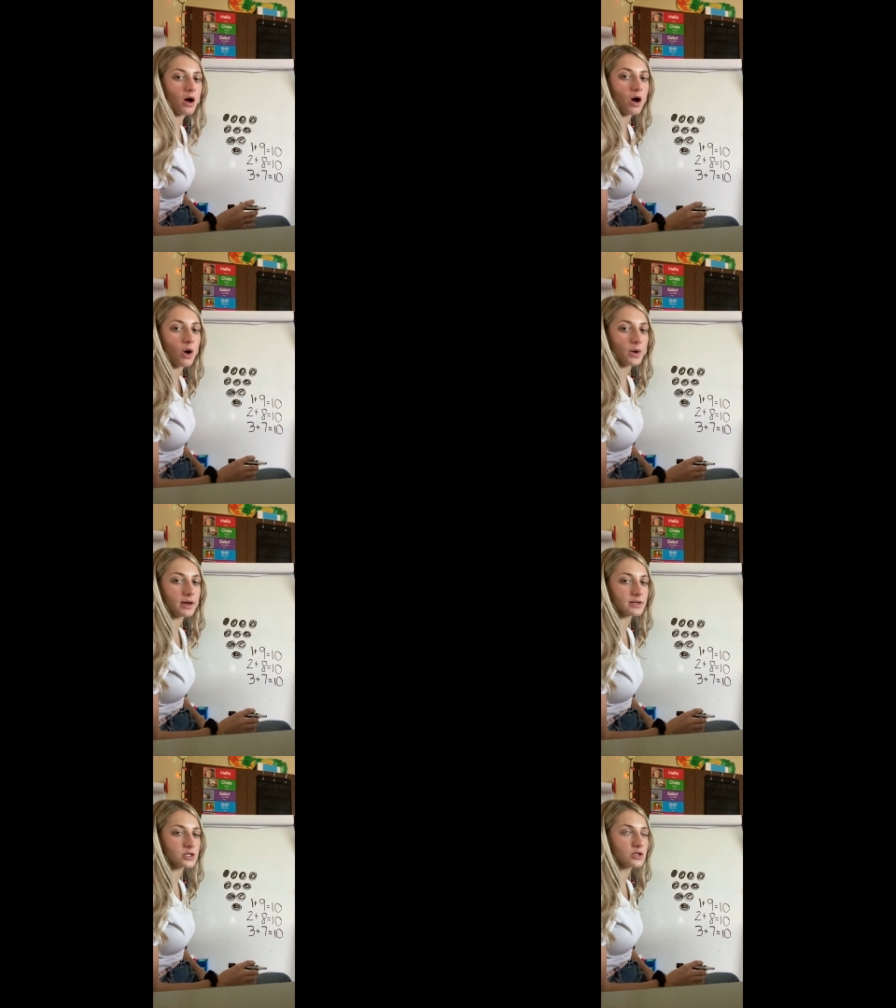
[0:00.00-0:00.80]

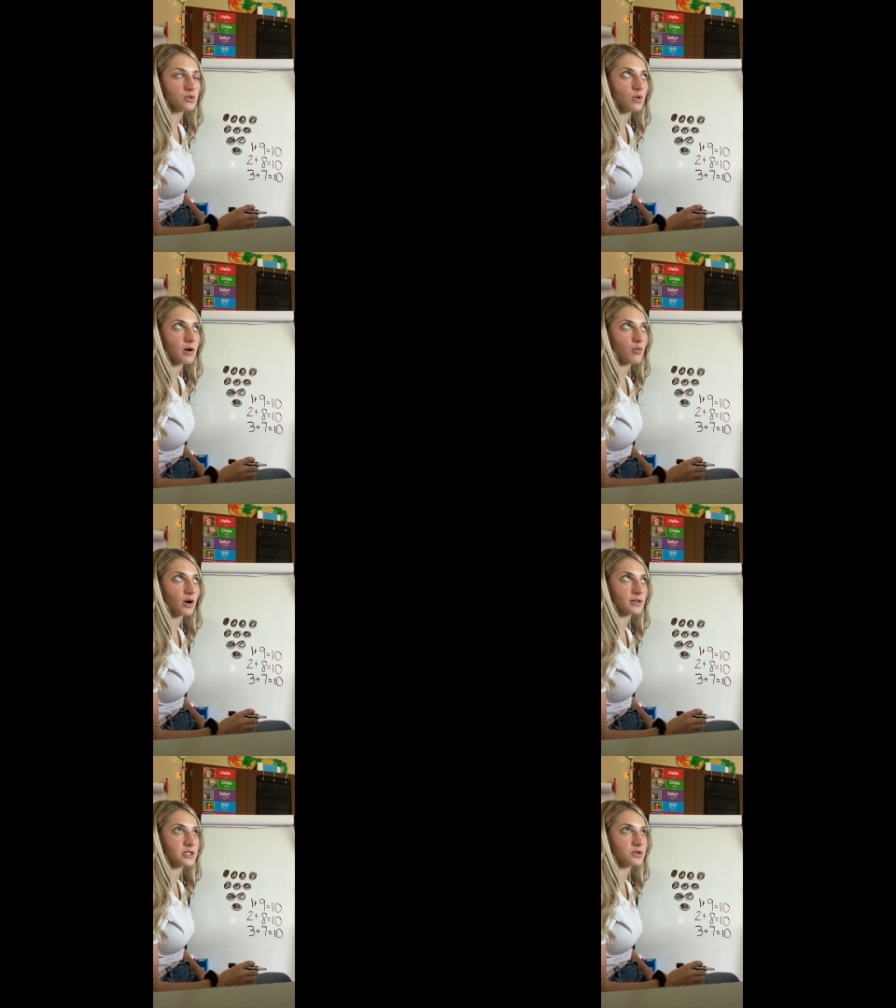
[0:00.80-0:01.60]
Okay, let's do one
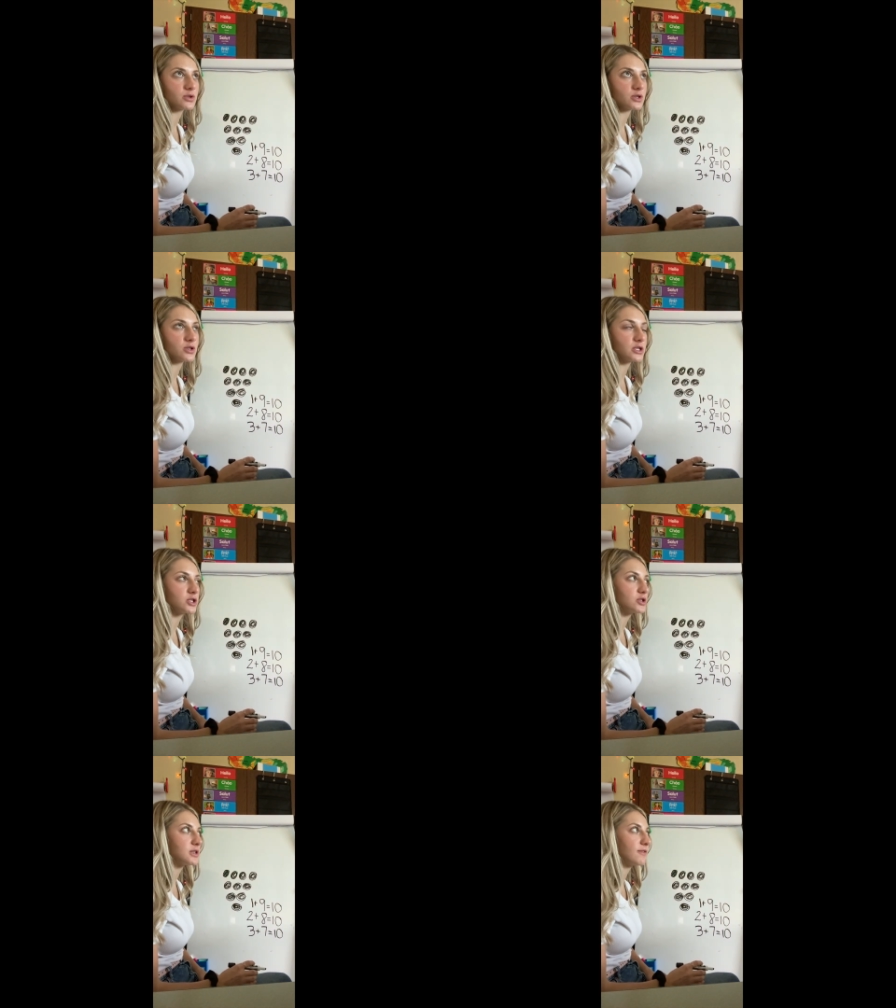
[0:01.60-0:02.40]
more.
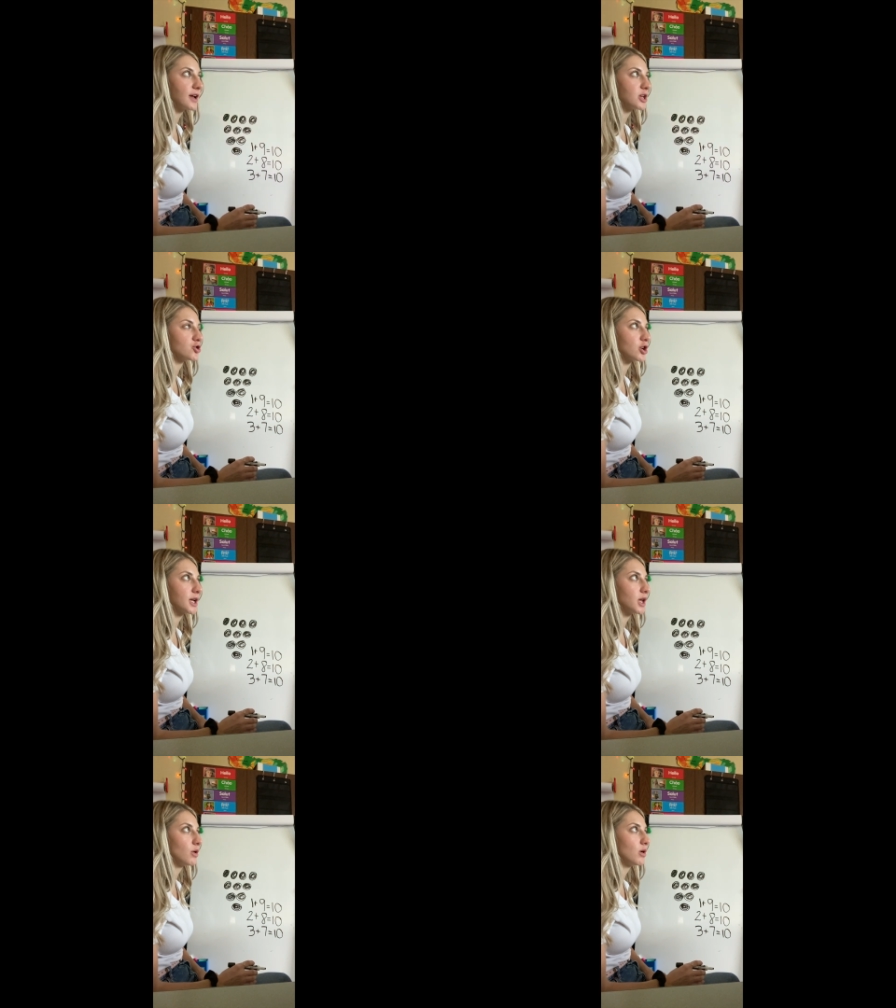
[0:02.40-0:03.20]
Let's see if I can
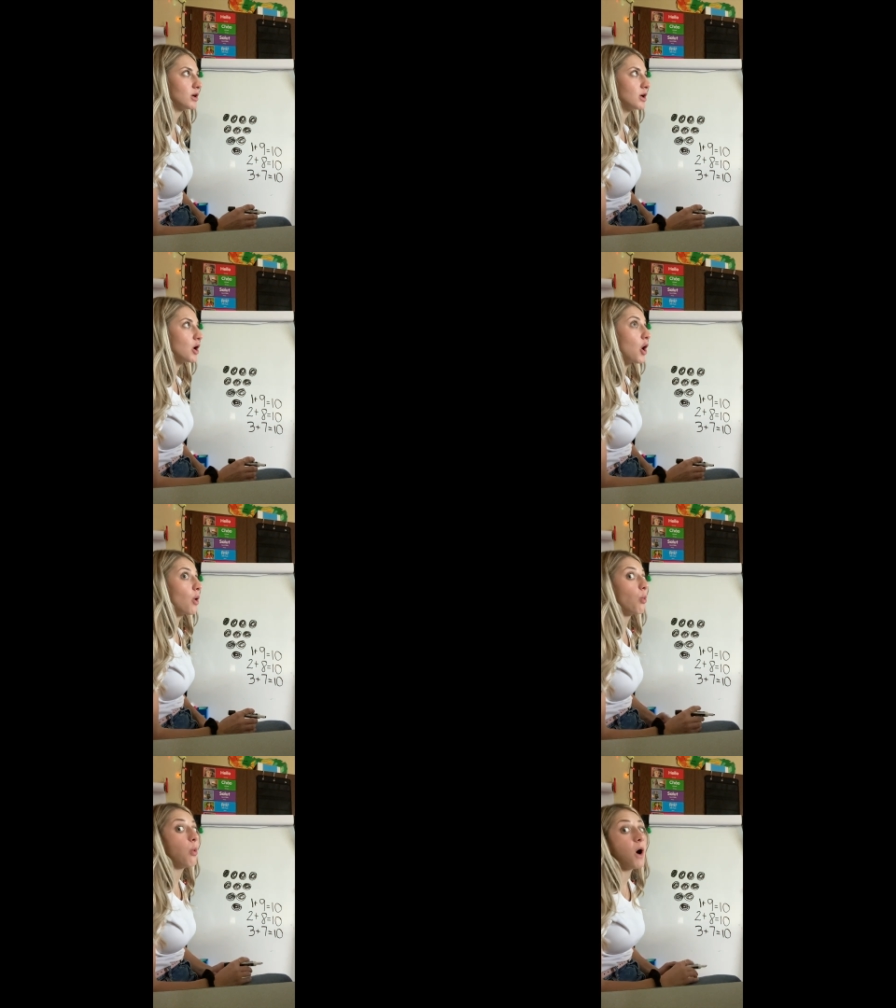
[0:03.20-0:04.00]
trick you.
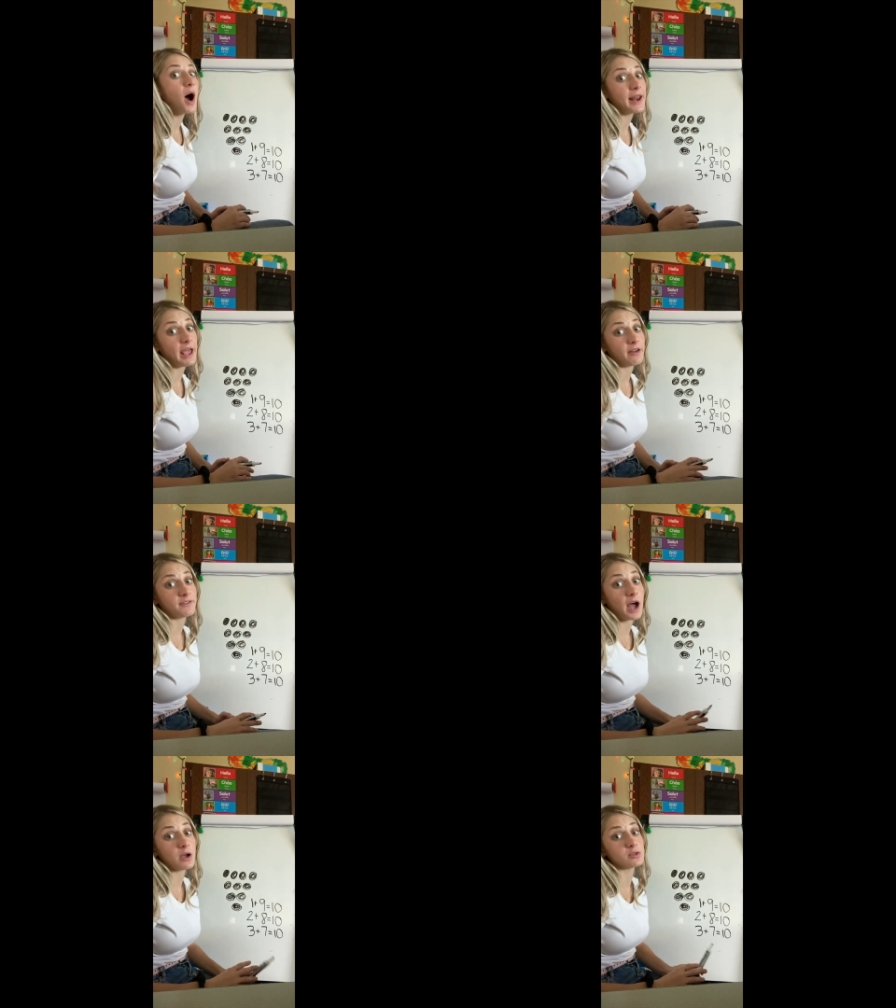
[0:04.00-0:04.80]
What if
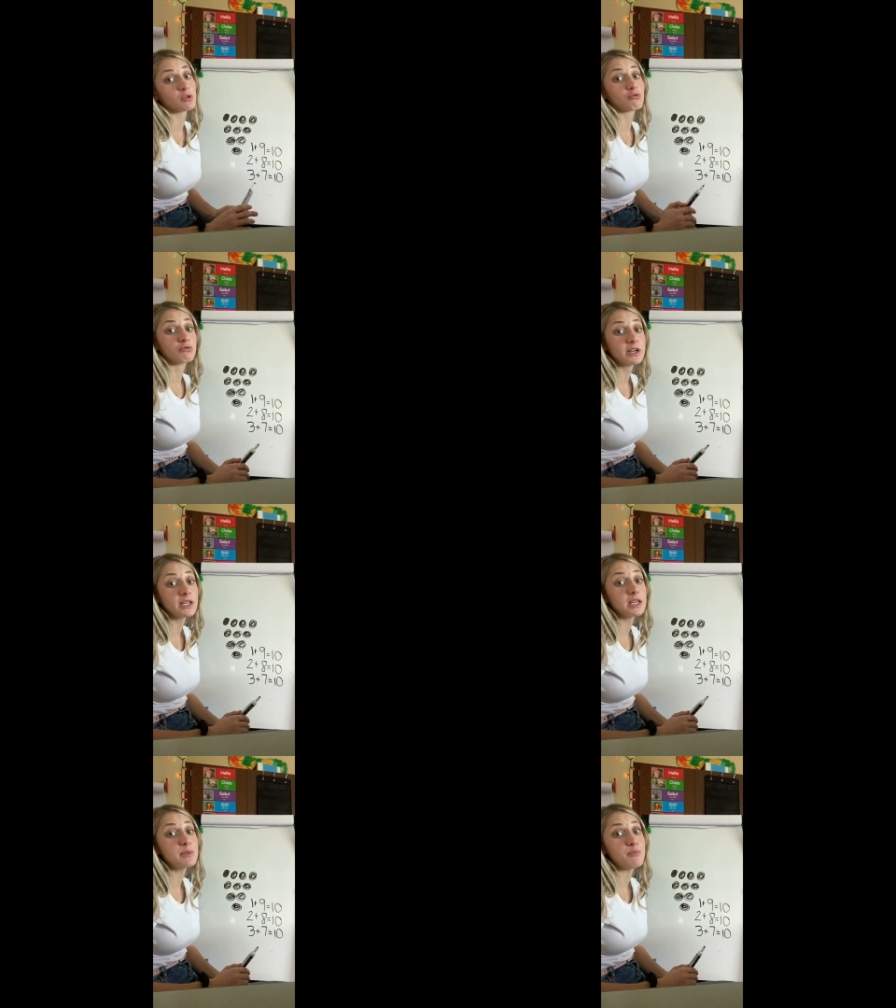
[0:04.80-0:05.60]
I was a
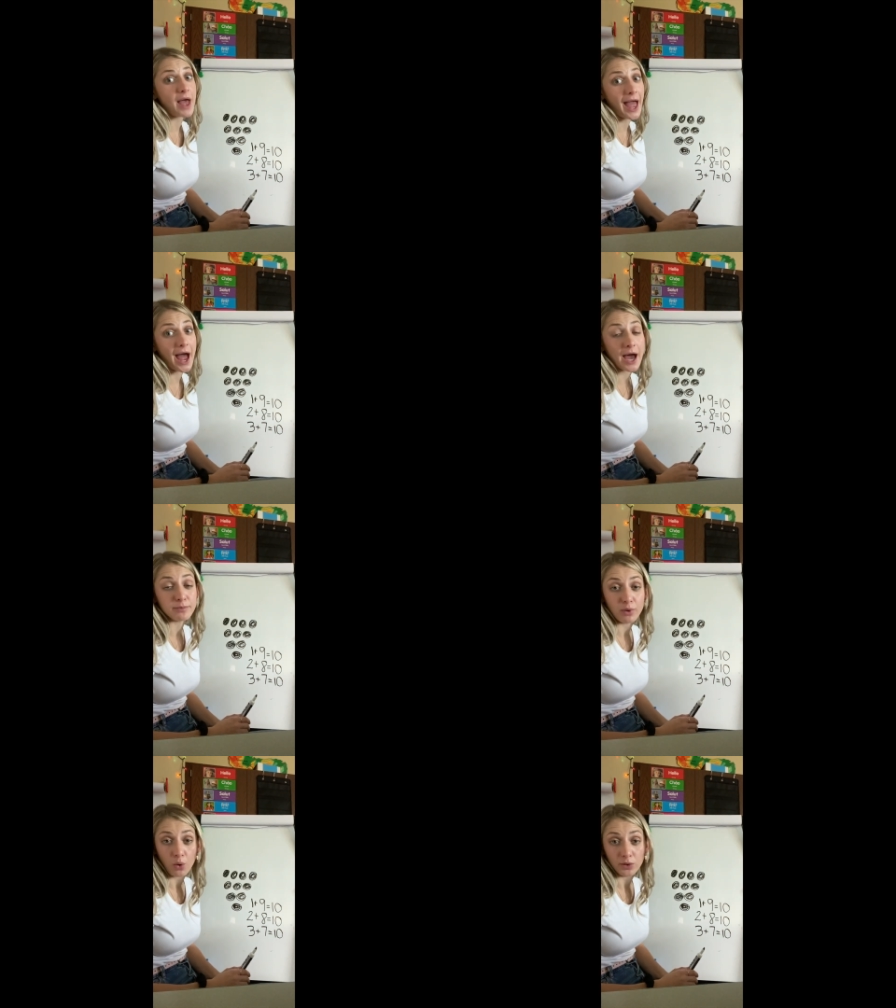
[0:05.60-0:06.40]
really
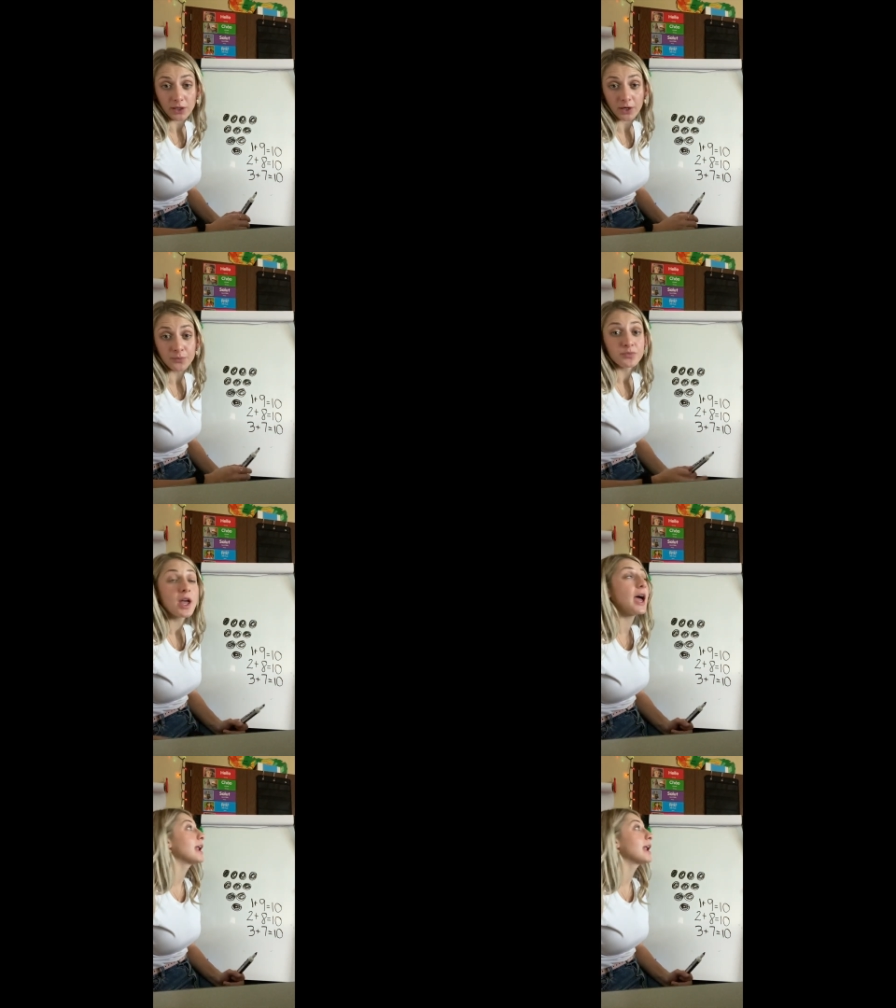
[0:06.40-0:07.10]
bad bowler and